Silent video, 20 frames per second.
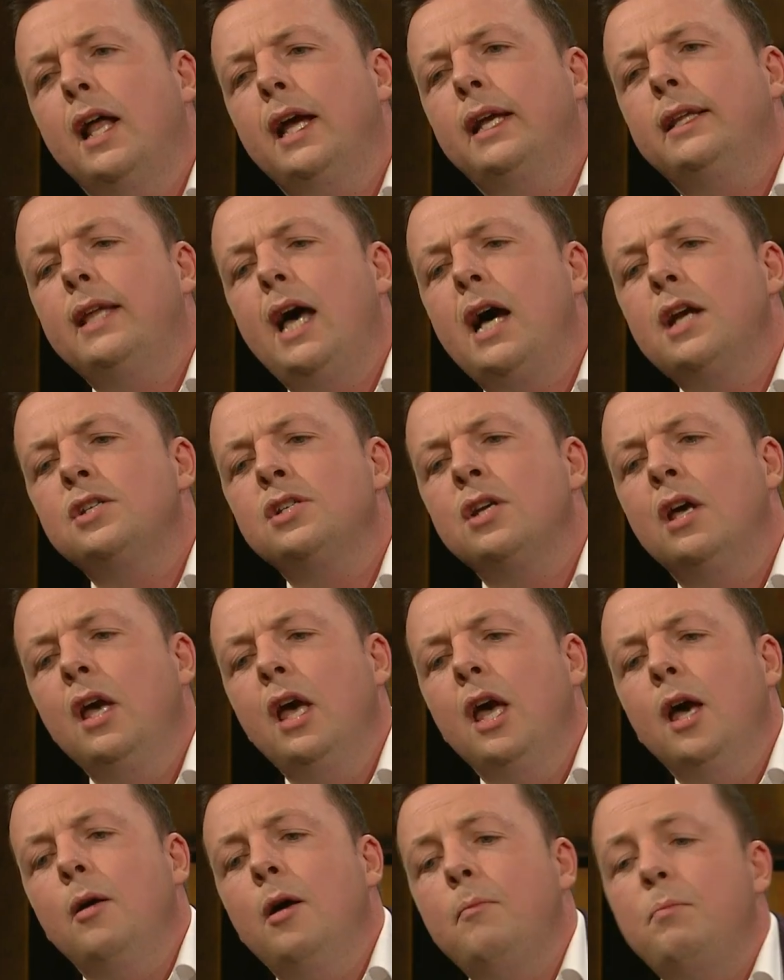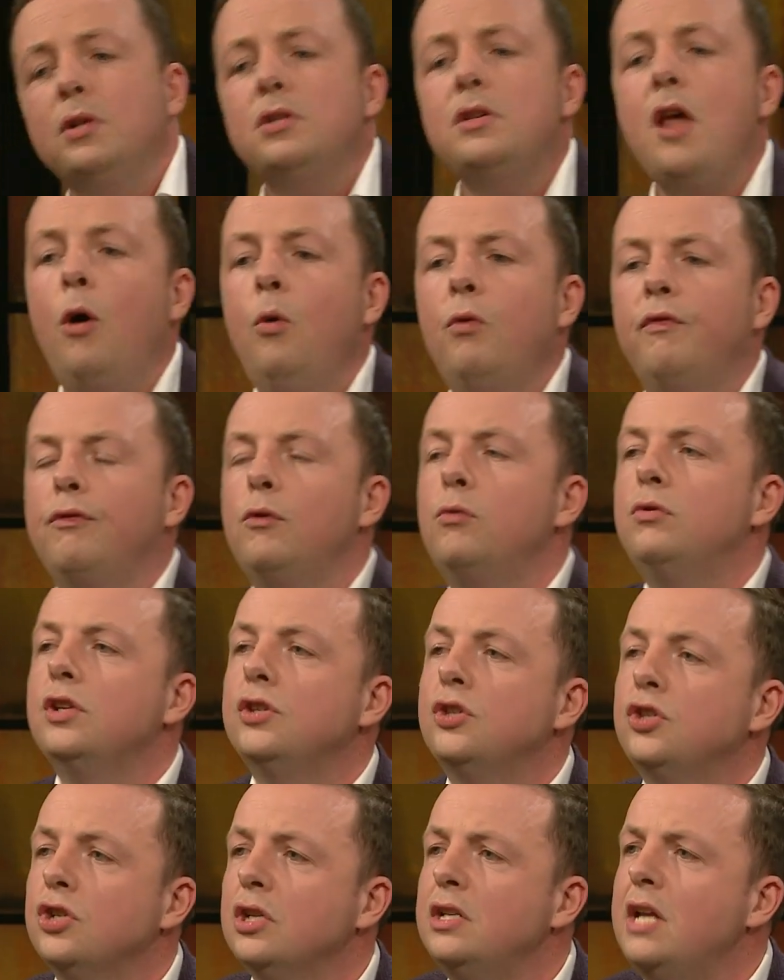like that. But now food
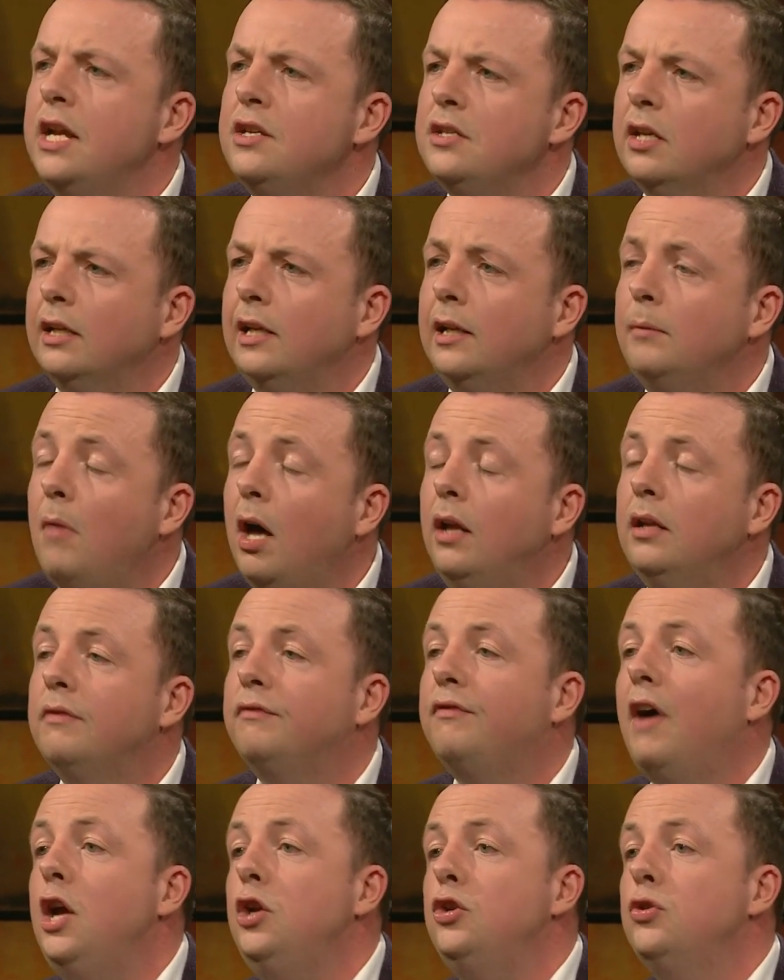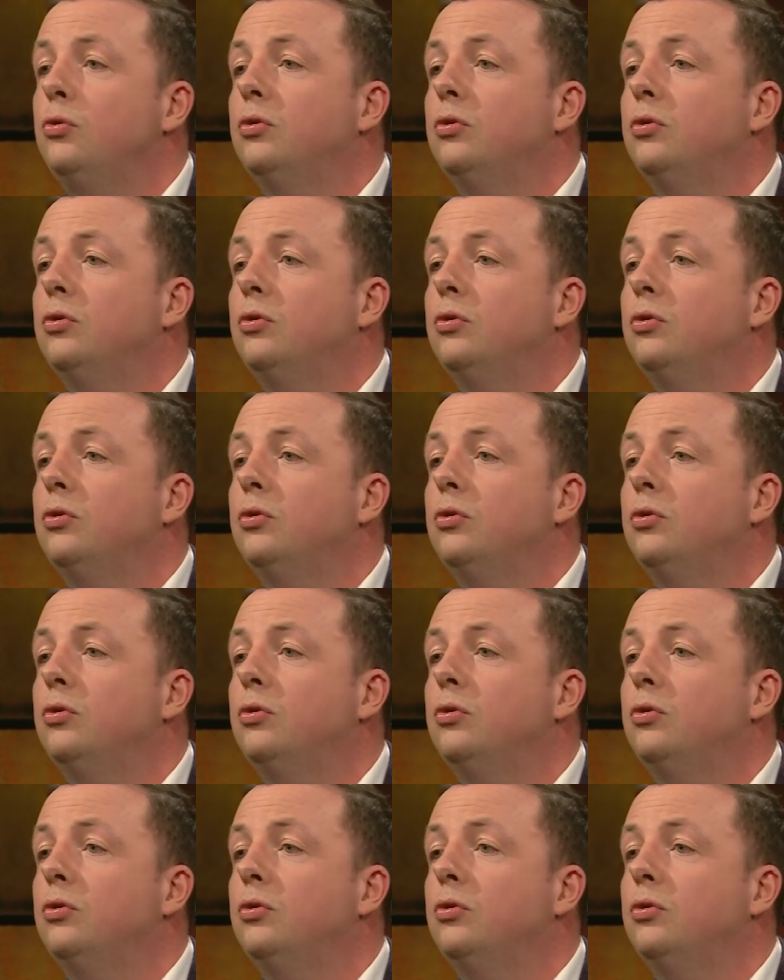is genetically modified.